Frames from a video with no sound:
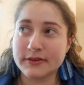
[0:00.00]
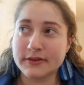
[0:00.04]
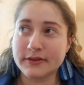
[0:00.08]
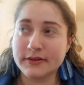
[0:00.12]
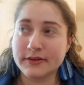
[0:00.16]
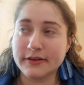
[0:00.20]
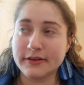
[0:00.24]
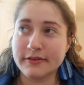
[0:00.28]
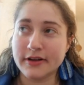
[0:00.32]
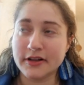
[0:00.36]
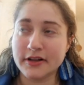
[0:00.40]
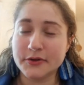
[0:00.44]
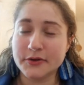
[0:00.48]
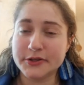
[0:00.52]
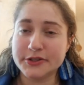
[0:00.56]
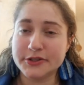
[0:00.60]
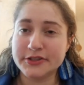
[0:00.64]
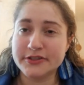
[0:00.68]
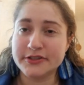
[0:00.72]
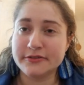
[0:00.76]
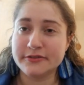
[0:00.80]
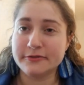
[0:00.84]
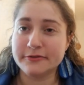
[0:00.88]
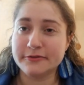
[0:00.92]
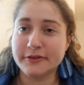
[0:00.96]

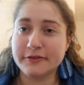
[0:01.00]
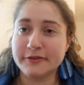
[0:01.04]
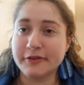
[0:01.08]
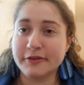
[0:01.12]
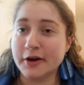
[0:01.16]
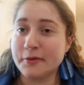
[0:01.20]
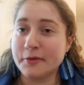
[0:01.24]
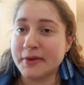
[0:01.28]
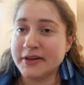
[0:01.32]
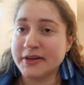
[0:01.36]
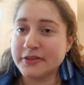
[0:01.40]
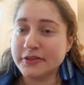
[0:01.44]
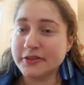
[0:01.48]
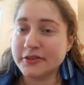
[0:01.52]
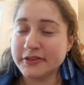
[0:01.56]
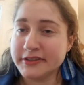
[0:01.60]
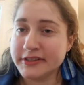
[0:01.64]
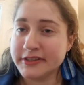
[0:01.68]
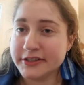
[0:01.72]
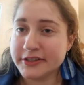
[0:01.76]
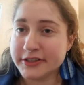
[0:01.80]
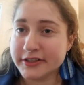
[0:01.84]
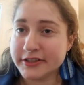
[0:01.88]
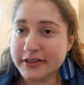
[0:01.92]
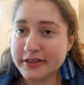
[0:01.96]
evaluations of environmental
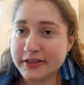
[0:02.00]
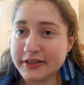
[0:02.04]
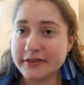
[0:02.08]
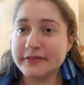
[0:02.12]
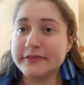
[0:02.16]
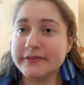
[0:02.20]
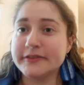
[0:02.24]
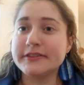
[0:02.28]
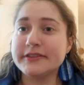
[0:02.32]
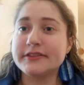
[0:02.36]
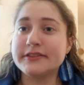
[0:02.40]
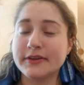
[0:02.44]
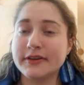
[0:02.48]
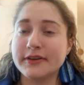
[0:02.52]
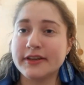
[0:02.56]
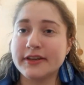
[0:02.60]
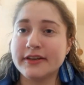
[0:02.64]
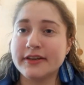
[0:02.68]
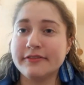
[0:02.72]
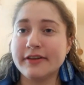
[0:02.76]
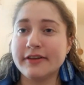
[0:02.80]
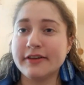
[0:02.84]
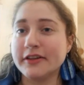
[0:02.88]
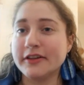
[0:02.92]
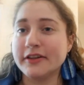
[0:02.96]
initiatives, can
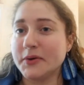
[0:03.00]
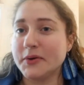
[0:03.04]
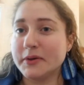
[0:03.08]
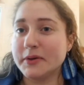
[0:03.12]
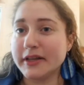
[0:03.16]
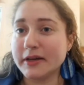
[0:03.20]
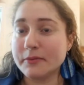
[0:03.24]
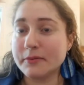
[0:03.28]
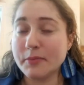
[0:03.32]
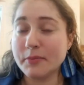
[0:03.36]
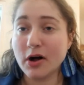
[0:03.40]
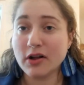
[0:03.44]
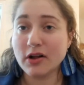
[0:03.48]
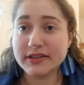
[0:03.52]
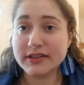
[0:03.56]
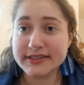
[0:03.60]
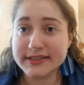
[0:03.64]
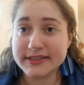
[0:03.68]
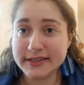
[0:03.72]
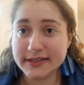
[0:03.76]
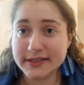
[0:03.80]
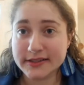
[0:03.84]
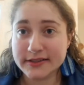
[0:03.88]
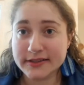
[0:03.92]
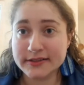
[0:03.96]
evaluate like
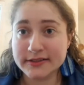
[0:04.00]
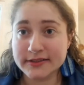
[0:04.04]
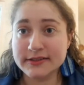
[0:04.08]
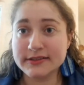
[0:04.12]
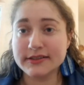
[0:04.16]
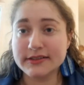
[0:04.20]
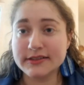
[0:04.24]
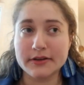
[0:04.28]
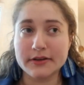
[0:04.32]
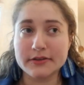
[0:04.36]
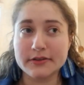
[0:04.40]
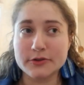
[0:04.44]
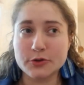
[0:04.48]
policies,